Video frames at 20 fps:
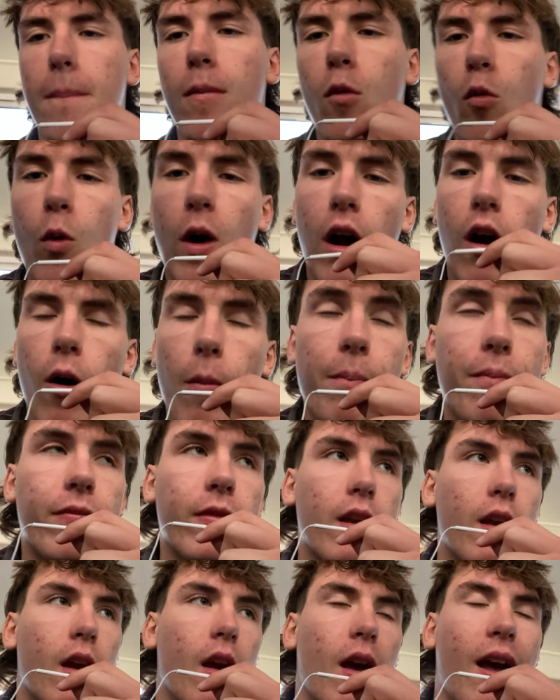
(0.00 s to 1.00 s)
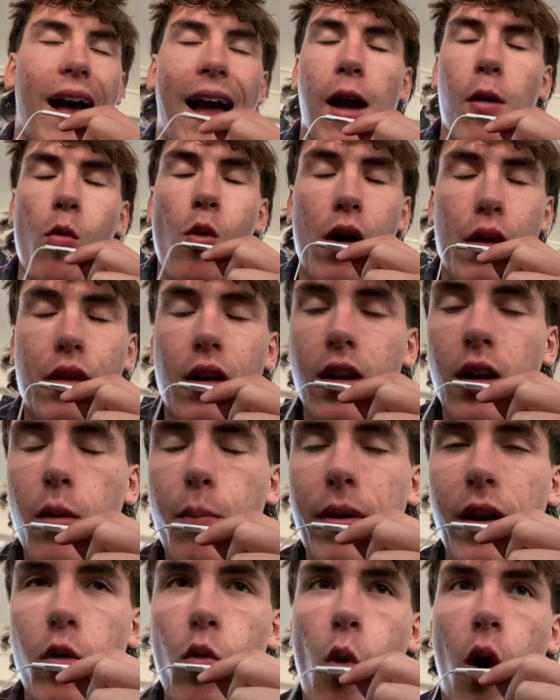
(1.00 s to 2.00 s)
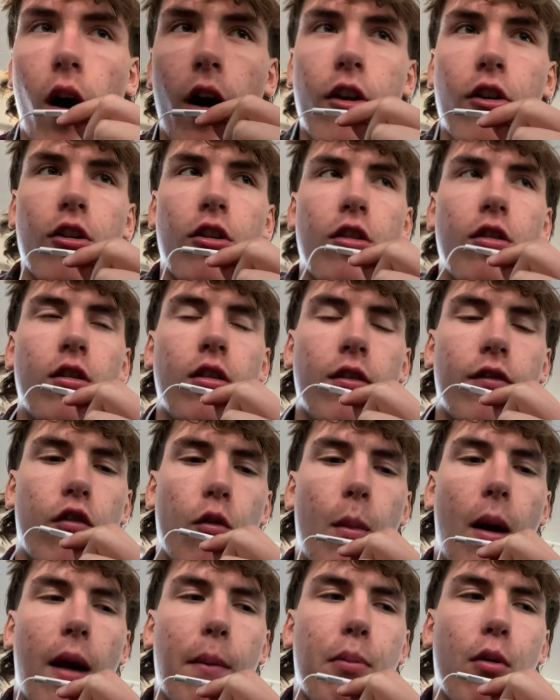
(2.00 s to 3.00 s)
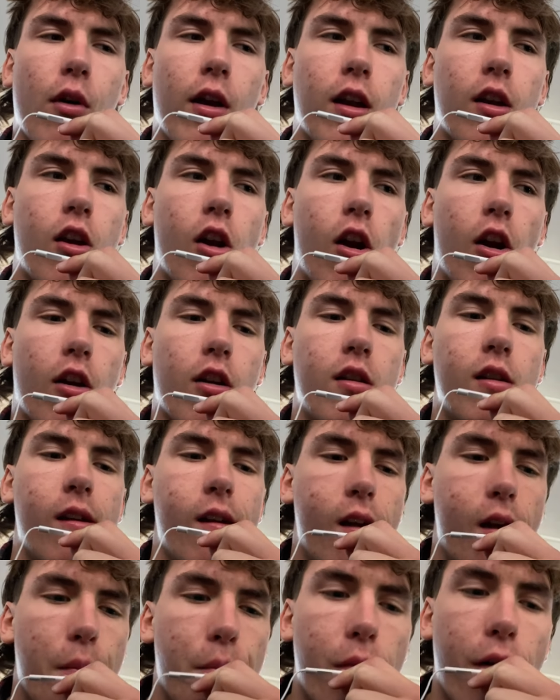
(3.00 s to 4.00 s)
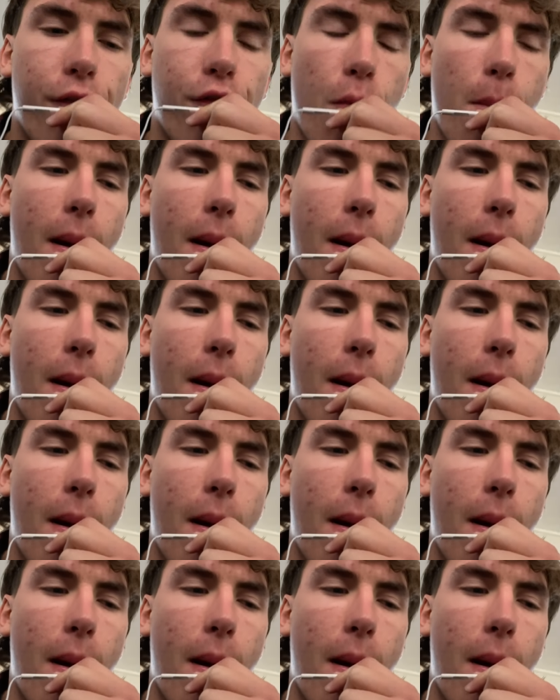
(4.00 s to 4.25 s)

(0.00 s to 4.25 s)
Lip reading: Well, I was going to pick water for my point guard, but for